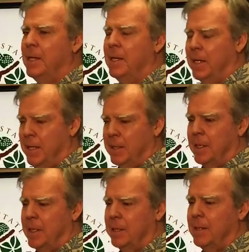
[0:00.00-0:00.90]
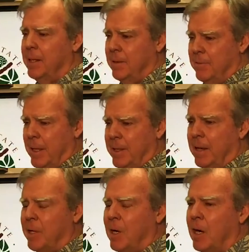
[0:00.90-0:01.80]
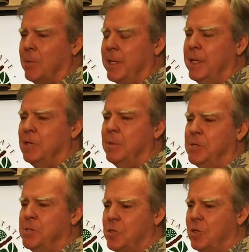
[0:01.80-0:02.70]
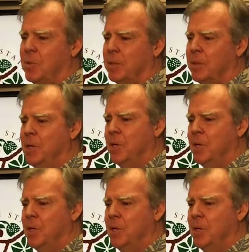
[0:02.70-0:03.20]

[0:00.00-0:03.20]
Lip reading: And in that regard, we need to be sure we're